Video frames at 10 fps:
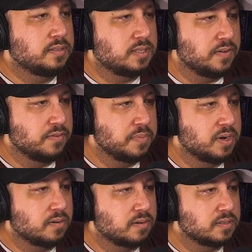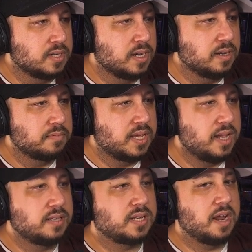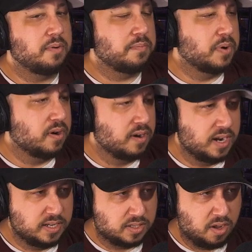Giving me a hard time. Candace Cameron Bure has